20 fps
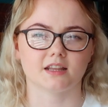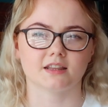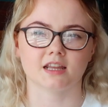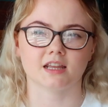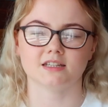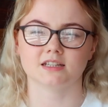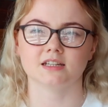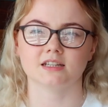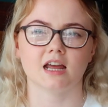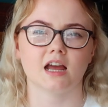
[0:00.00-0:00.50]
They
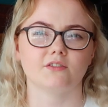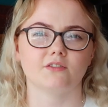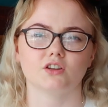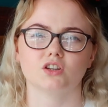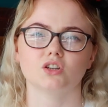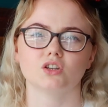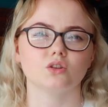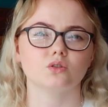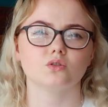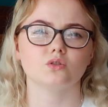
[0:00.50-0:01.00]
didn't have a
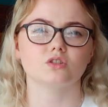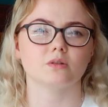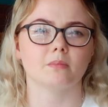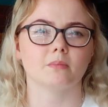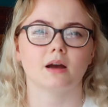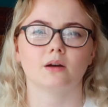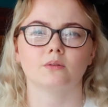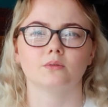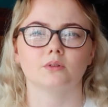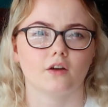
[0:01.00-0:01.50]
huge
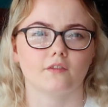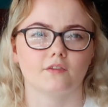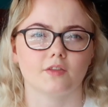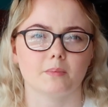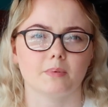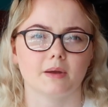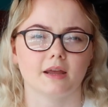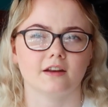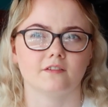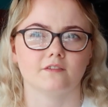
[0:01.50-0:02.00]
amount of the
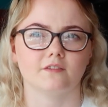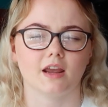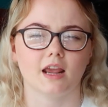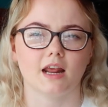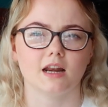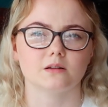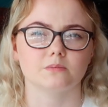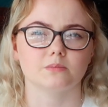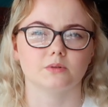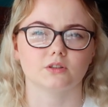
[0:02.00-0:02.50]
pin
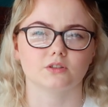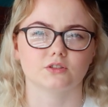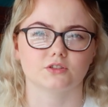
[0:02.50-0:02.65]
available,